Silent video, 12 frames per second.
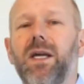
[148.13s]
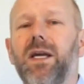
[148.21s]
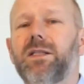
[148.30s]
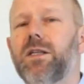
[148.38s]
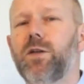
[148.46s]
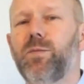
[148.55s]

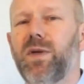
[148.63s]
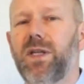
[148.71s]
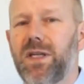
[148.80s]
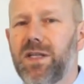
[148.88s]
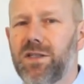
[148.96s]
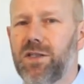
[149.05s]
It's a little bit
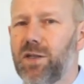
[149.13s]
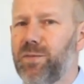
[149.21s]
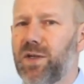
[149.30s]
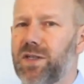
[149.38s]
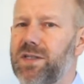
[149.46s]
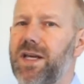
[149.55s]
easier
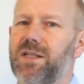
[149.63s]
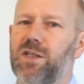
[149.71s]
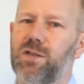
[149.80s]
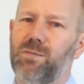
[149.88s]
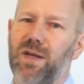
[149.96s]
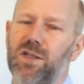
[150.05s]
because that
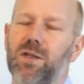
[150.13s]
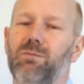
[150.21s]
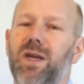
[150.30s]
suspension